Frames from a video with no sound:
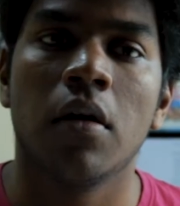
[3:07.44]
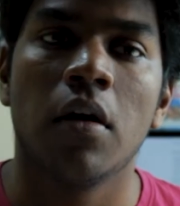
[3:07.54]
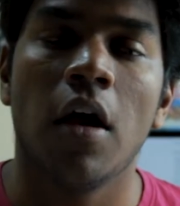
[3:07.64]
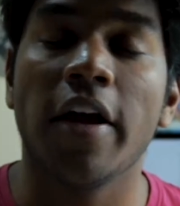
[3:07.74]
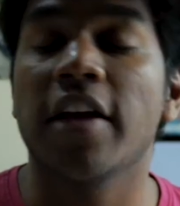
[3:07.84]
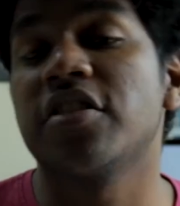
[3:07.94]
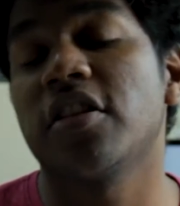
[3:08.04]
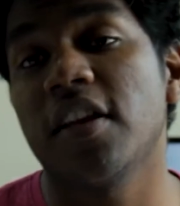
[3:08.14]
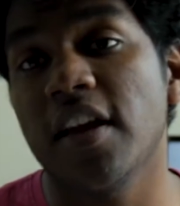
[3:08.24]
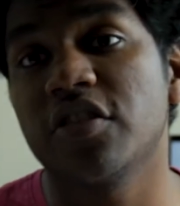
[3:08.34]
Okay, so the
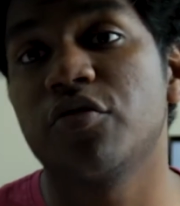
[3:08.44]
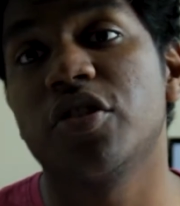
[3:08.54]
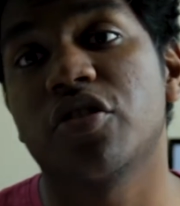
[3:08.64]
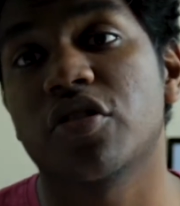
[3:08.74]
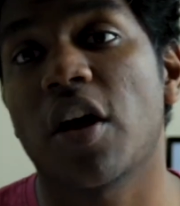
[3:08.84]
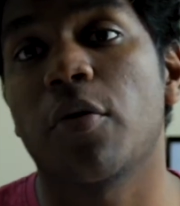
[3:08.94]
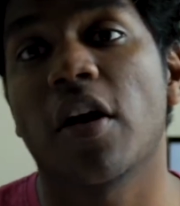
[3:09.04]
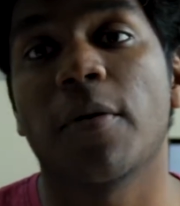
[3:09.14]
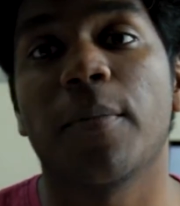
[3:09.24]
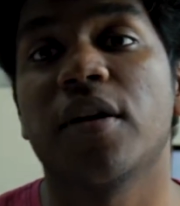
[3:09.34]
next resource I would
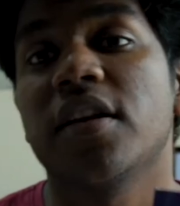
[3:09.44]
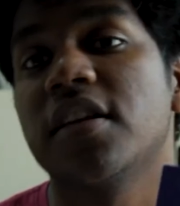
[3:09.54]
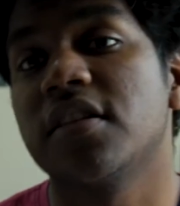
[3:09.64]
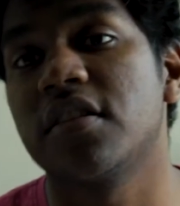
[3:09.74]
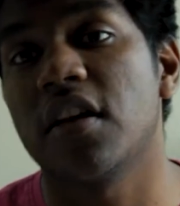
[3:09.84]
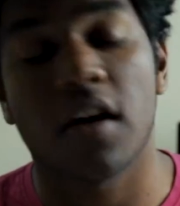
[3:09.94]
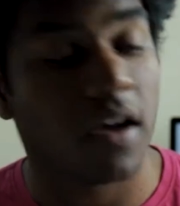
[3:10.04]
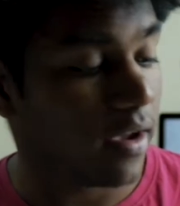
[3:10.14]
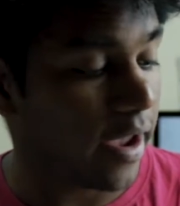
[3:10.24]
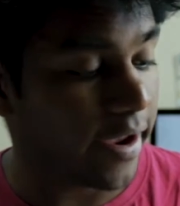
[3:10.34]
recommend is
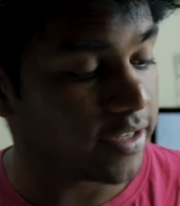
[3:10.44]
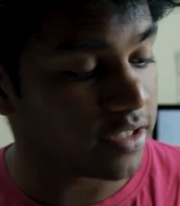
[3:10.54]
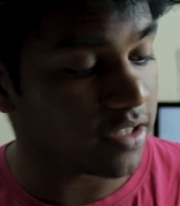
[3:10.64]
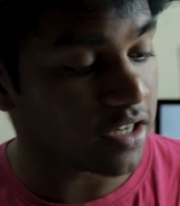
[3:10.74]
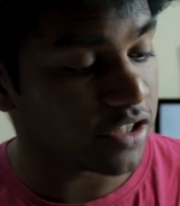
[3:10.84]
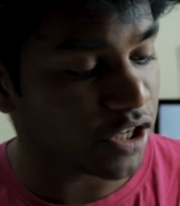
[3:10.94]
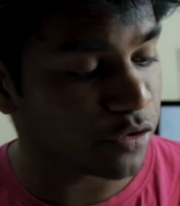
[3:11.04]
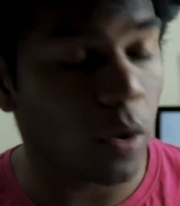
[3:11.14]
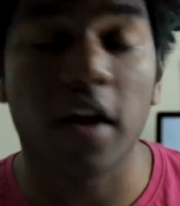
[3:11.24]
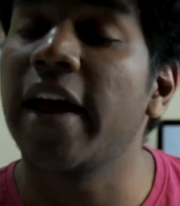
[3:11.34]
the Success
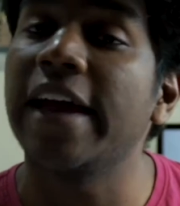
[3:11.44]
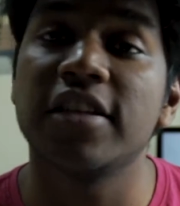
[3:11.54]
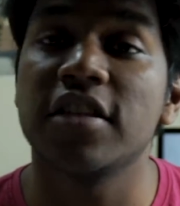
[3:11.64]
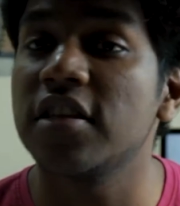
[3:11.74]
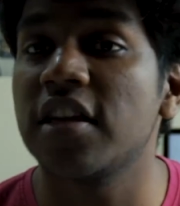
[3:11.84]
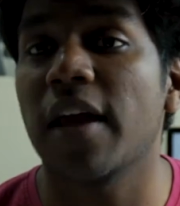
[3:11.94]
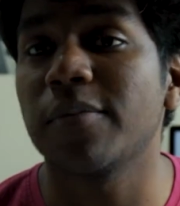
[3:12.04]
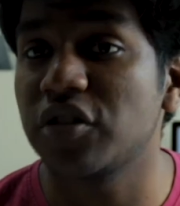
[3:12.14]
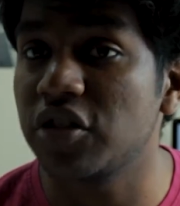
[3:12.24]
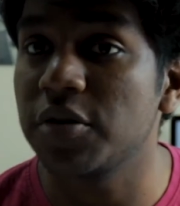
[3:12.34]
One HSC
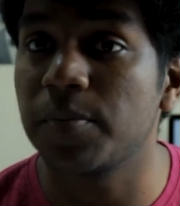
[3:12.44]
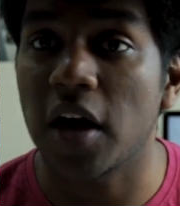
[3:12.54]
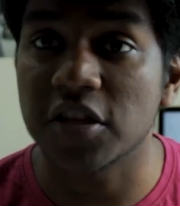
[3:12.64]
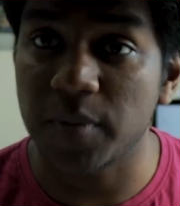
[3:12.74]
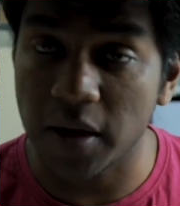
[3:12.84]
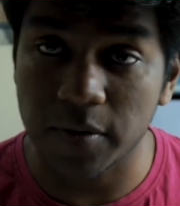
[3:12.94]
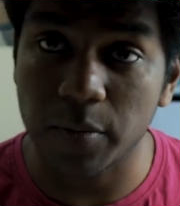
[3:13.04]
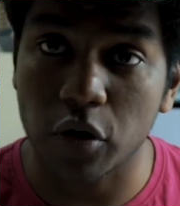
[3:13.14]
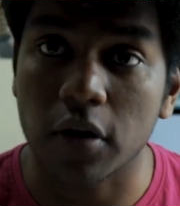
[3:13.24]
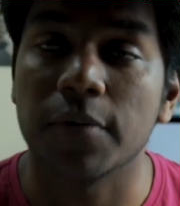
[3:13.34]
Chemistry Past Paper
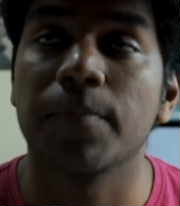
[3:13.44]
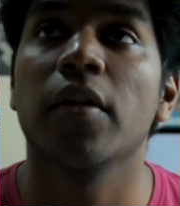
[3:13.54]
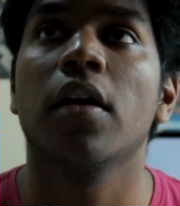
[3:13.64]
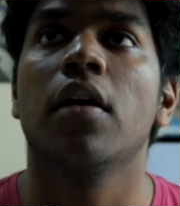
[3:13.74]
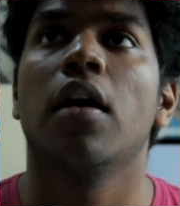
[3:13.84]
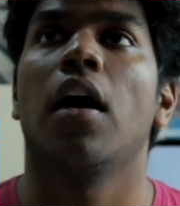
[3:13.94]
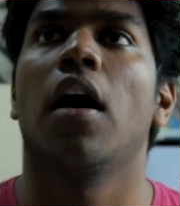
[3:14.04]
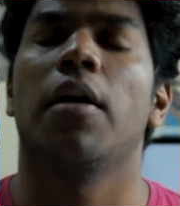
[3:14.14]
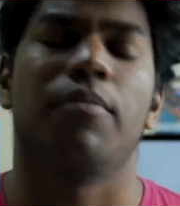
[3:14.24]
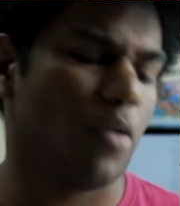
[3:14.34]
Booklet,
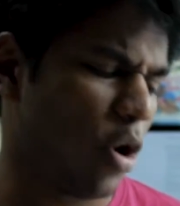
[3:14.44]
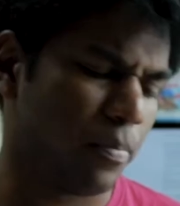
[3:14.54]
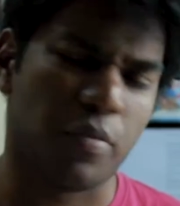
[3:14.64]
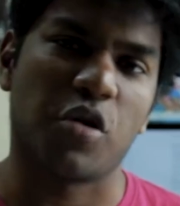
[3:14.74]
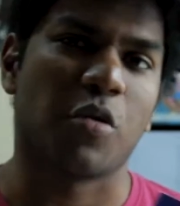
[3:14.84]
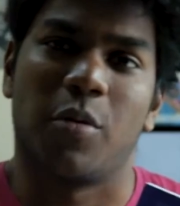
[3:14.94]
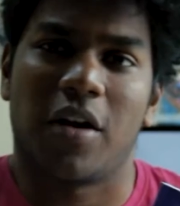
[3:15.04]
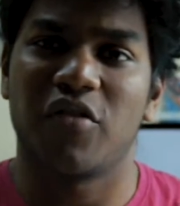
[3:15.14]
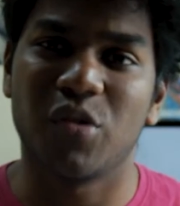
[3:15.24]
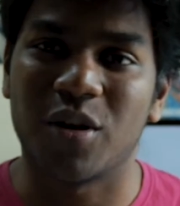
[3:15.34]
or book,
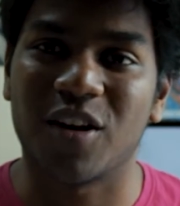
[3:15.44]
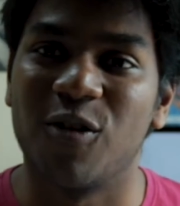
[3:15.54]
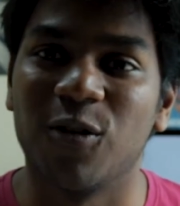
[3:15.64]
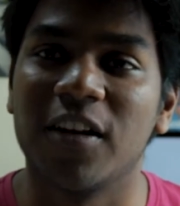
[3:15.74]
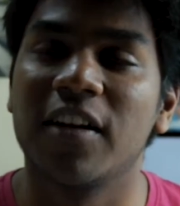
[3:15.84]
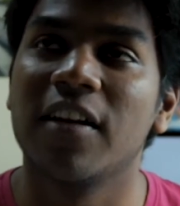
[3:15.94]
whatever you want to call it.